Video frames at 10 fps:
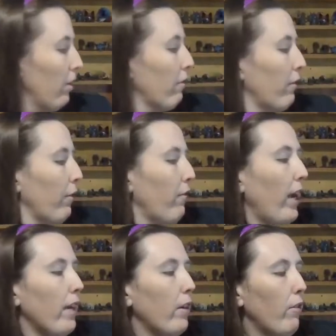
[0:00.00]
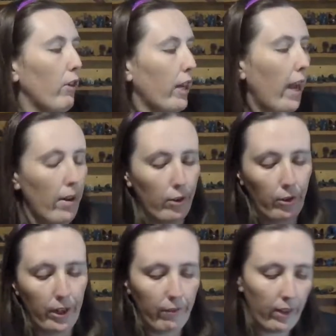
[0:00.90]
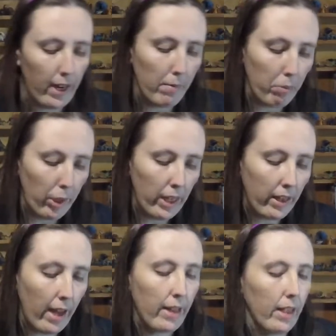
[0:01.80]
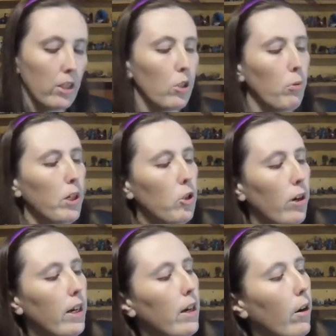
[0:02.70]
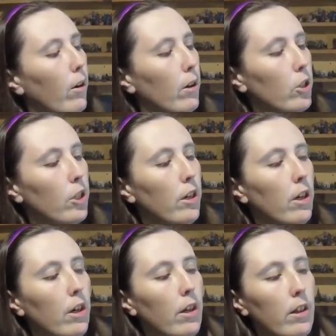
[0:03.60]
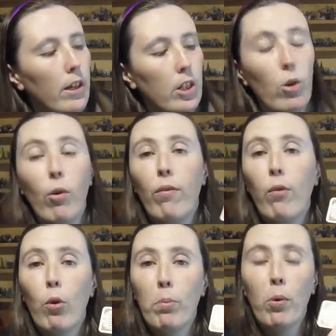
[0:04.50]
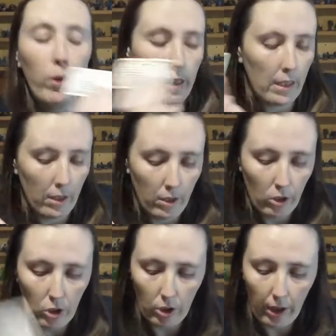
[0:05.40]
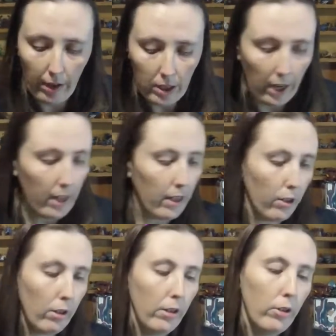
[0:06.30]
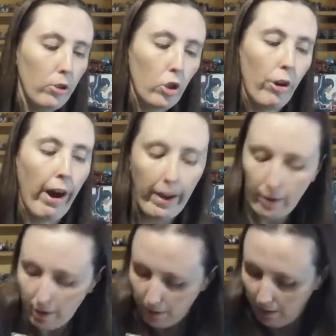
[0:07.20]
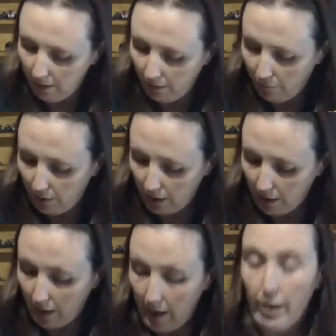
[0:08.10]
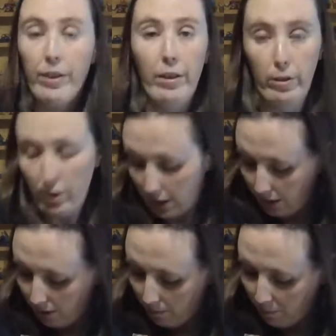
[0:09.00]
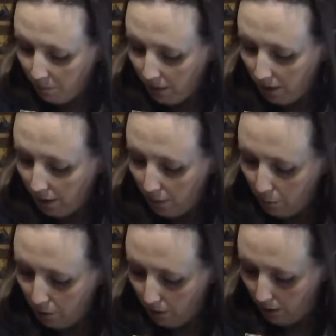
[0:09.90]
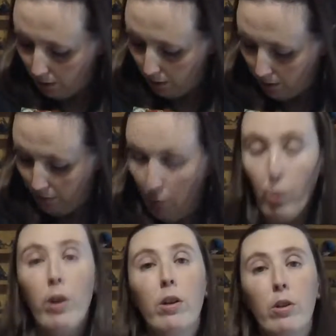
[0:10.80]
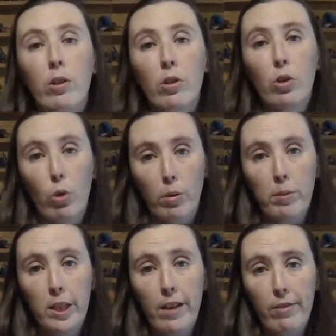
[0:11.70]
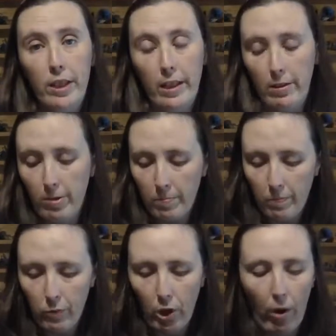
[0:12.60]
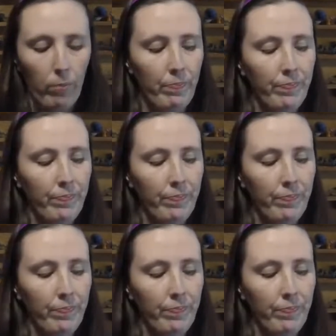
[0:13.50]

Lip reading: from Vancouver to Calgary. If they complete that, that's 3 train cars. They score 4 points. So they take their little tracker, if it's say on 13, they go 1, 2, 3, 4, score up to 17. So